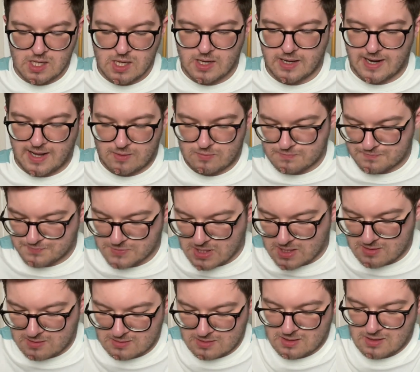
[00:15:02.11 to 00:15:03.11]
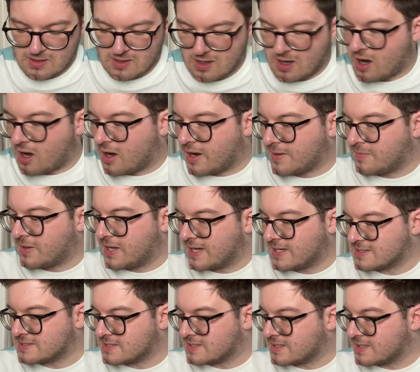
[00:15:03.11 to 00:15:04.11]
Now, I
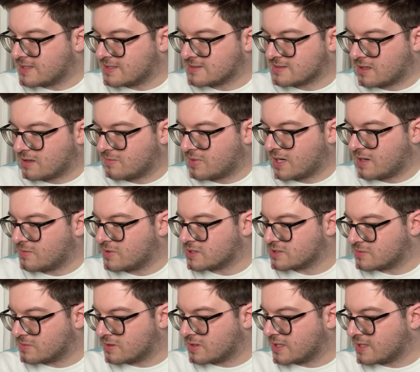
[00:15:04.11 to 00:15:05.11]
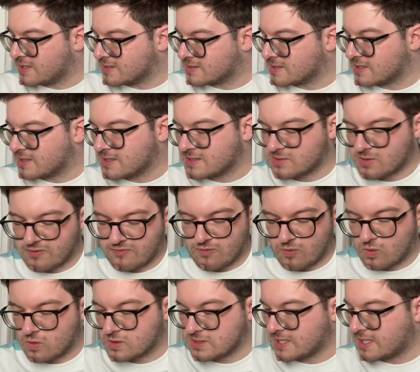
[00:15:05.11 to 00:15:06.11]
picked these up. How much were these? These are
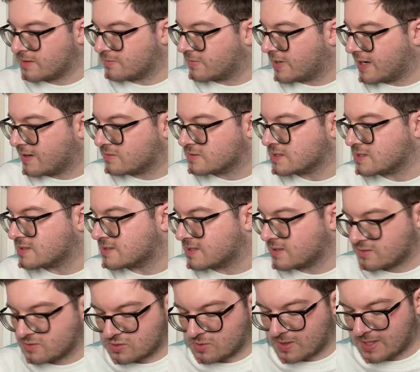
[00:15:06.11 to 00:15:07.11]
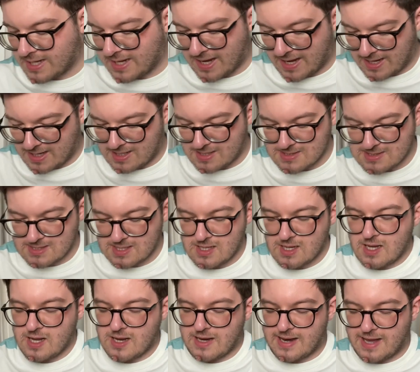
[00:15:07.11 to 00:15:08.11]
£14 into the 28.
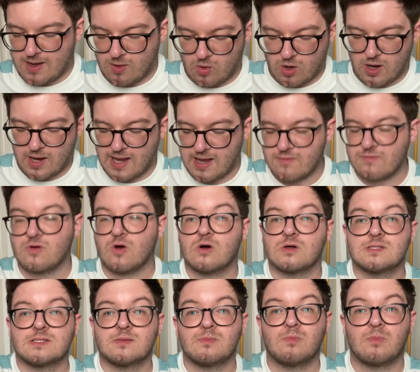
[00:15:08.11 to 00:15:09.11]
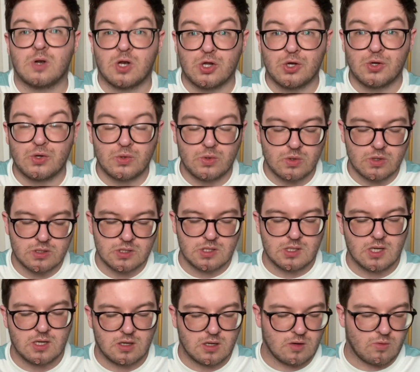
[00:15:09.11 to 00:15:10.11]
Now, I have got some blue,
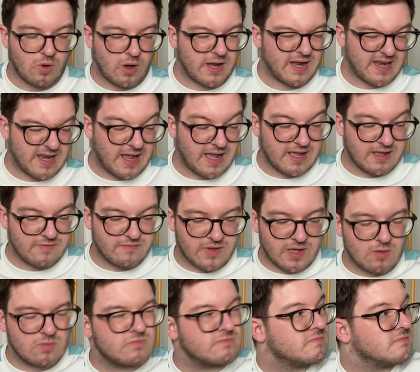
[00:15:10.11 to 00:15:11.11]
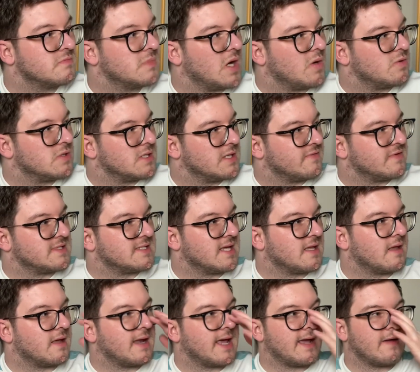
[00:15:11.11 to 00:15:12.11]
like navy, I wouldn't even say
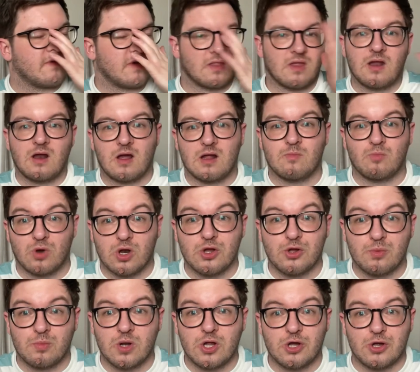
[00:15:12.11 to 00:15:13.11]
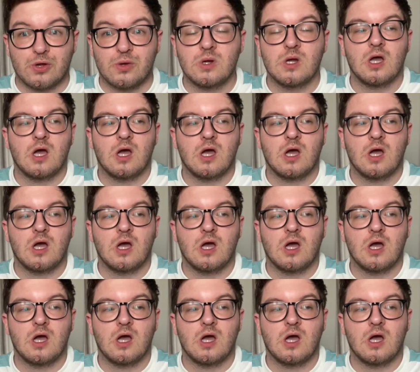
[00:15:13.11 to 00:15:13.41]
they're navy, they're like blue.